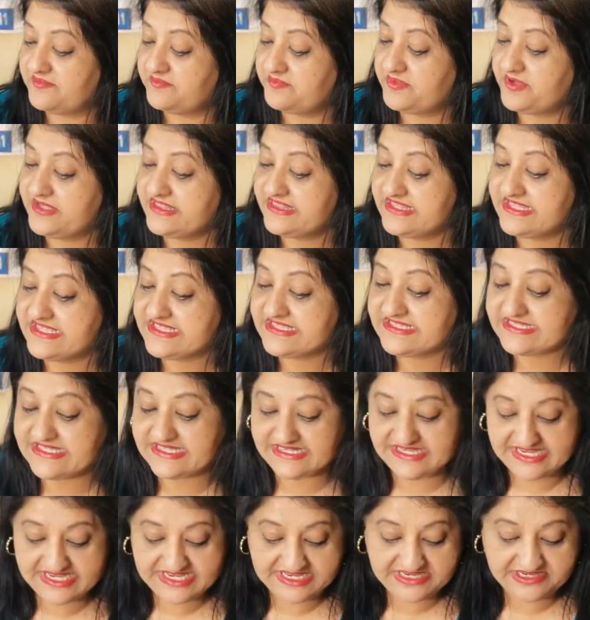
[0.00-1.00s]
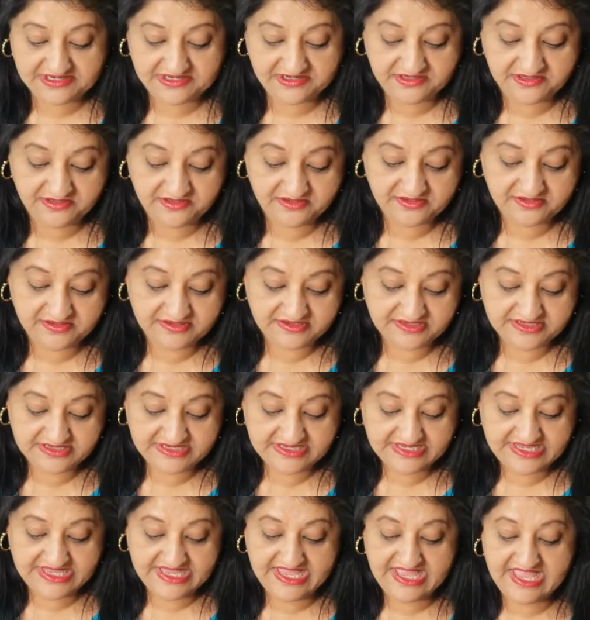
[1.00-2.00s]
Put this in here.
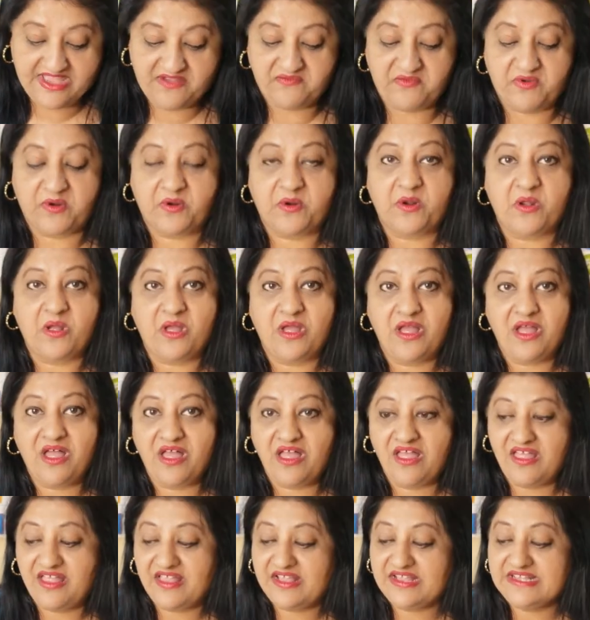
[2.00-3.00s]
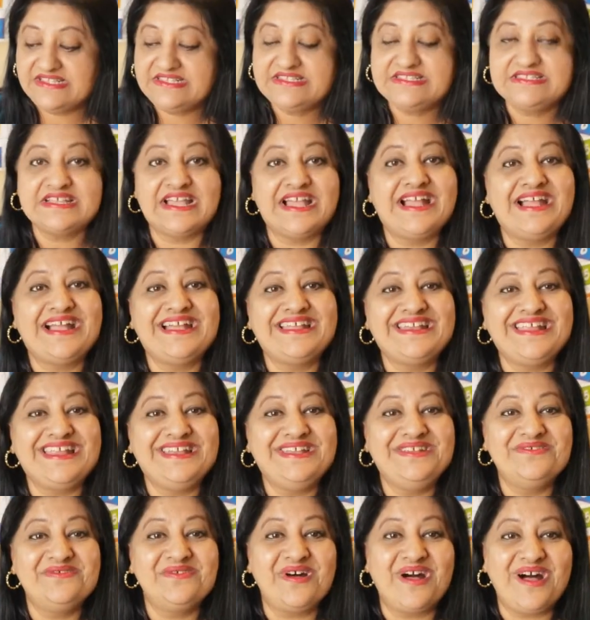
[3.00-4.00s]
And we're all done.
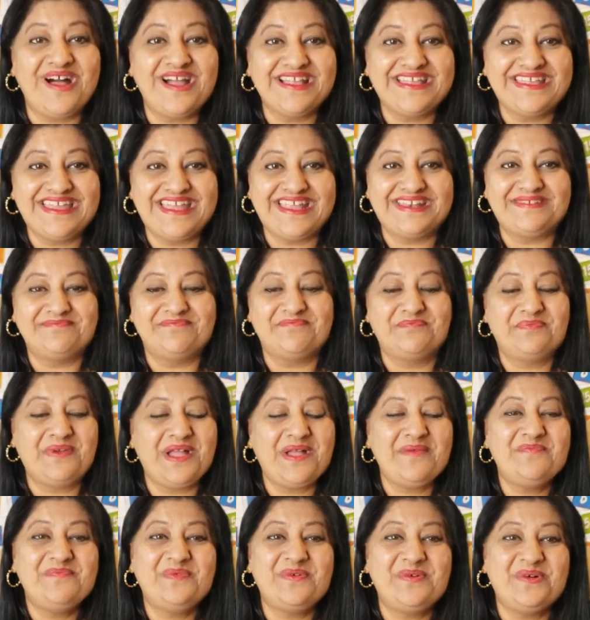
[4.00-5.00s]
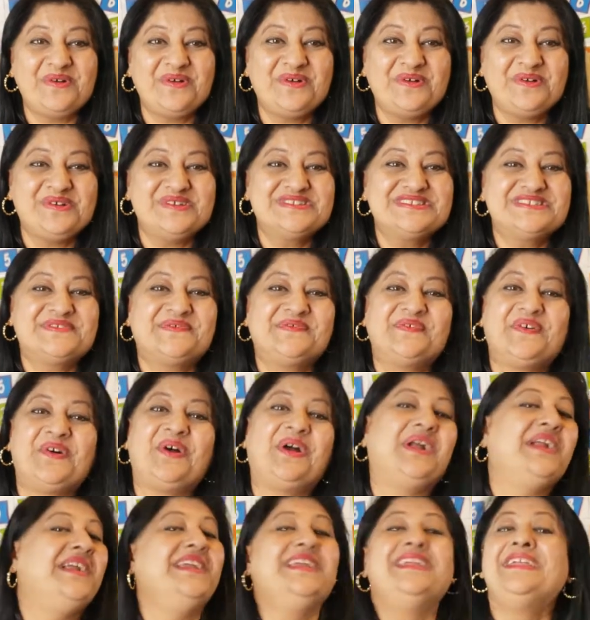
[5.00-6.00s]
And you all get bubbles
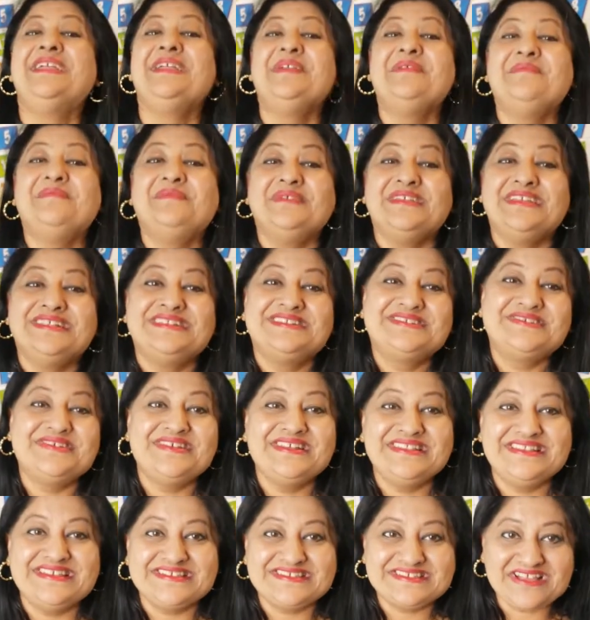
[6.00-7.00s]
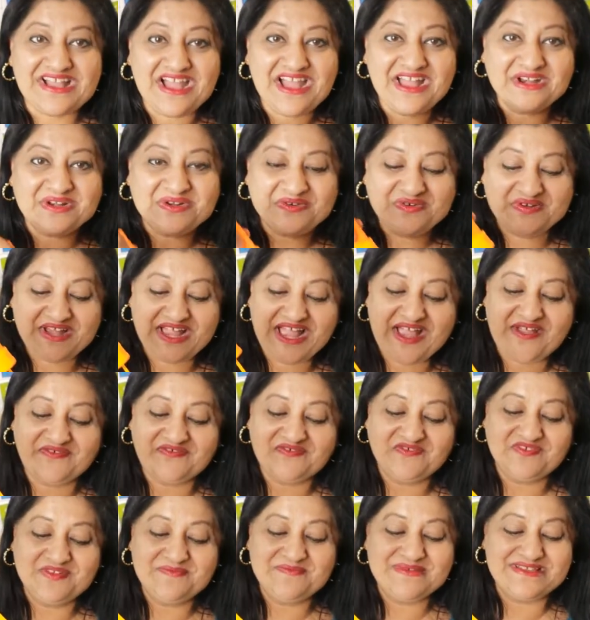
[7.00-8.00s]
for doing this art
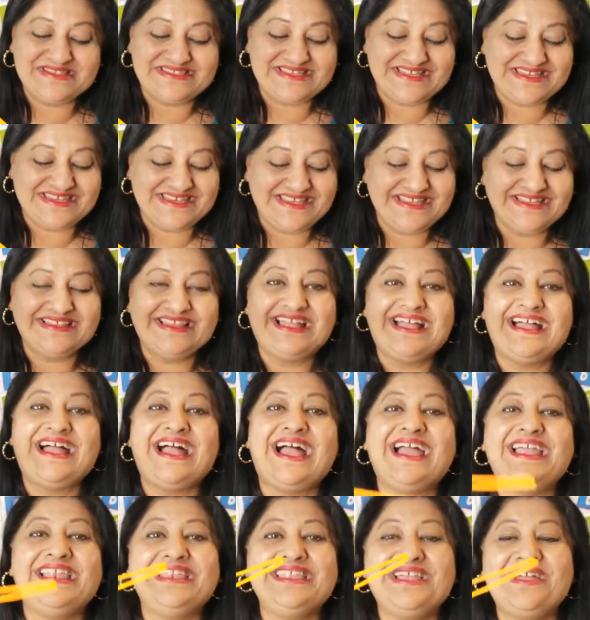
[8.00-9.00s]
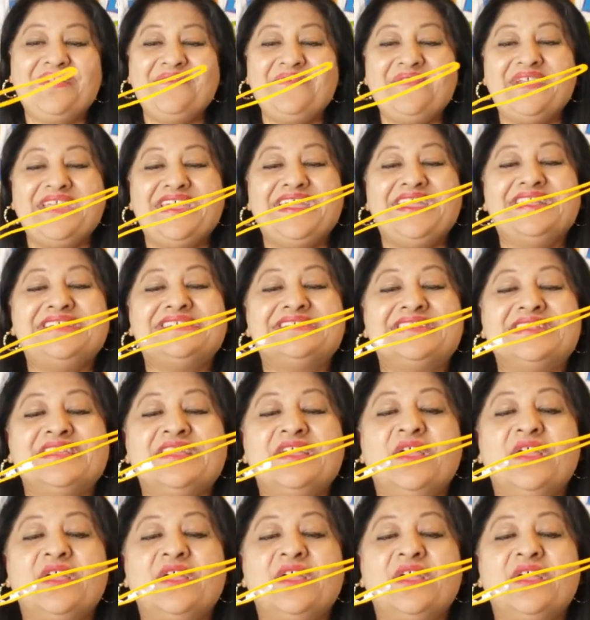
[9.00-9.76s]
craft with Miss Anila. I love it.